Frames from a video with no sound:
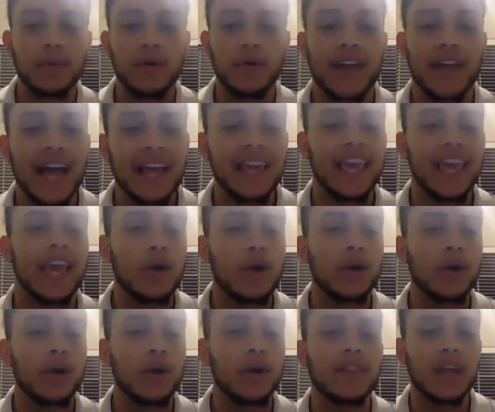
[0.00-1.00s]
and I can't go
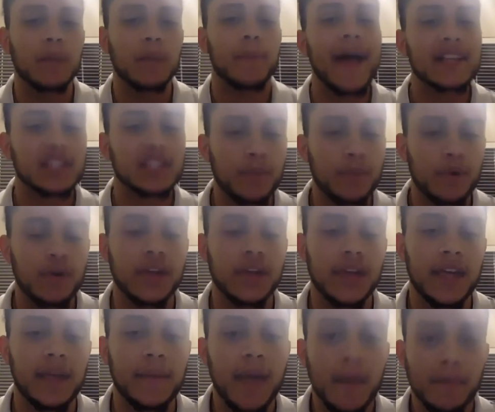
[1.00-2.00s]
to the basketball
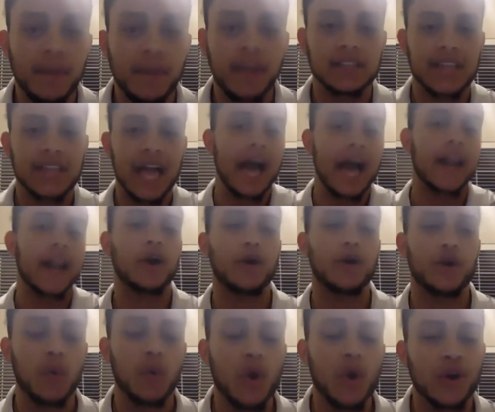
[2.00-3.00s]
game because I gotta go
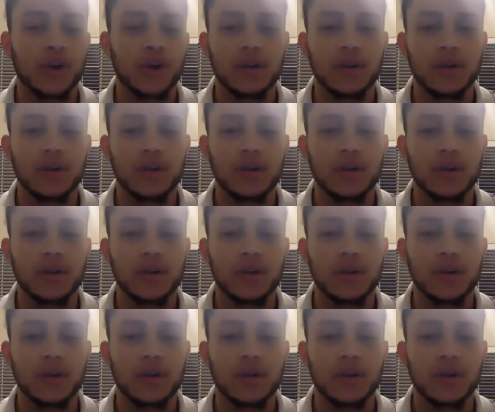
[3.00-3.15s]
to work.